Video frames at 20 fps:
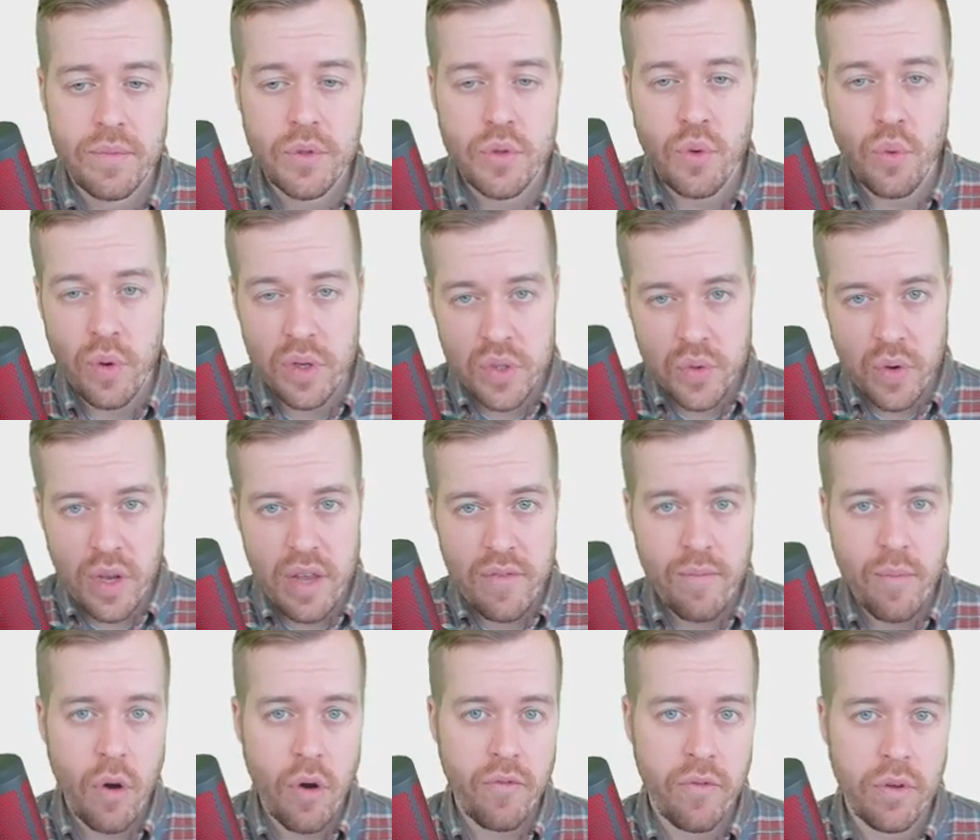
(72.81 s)
To
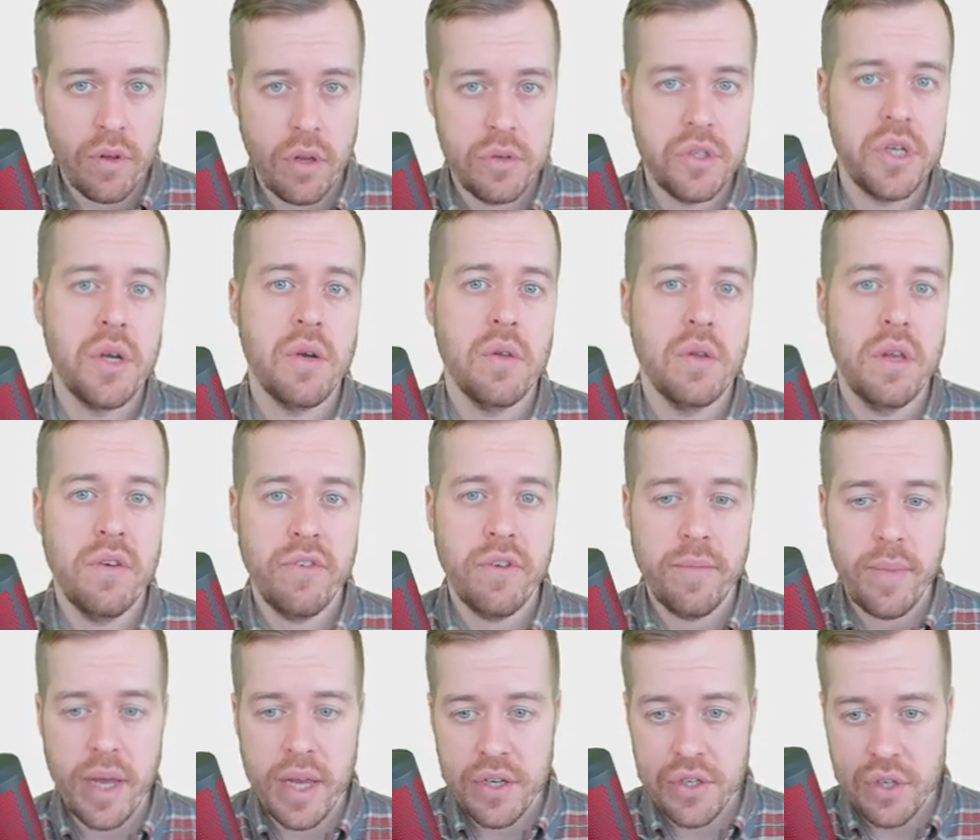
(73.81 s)
retrieve morphological
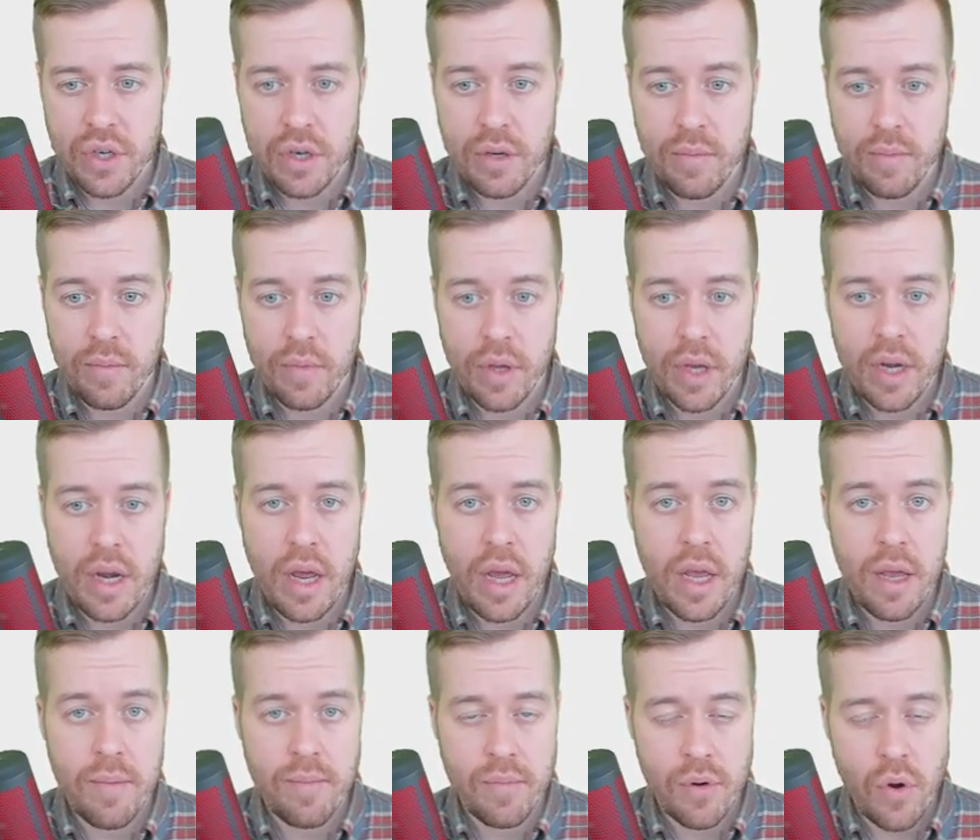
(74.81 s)
information in
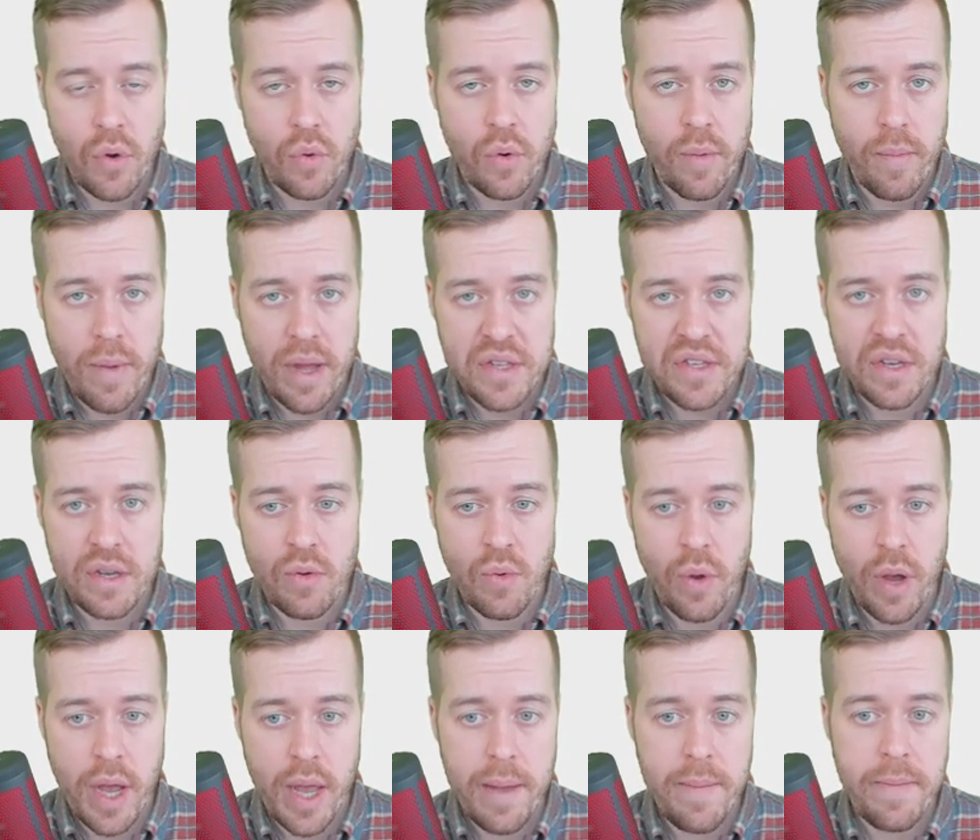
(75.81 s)
a programmatic
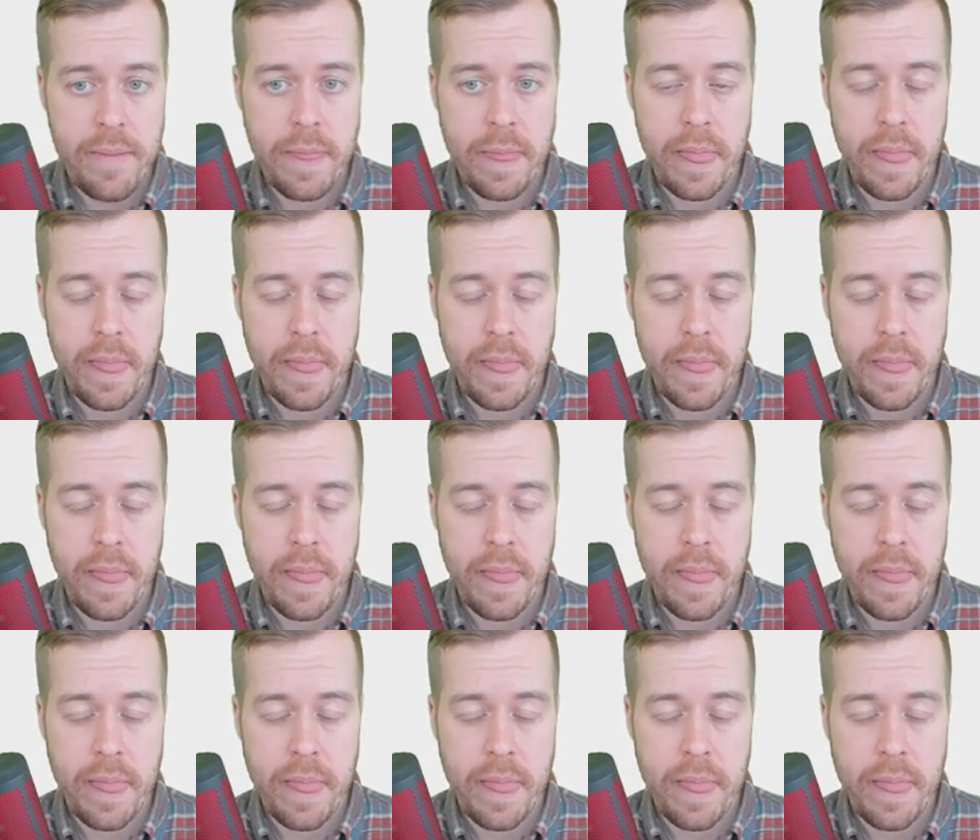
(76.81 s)
way,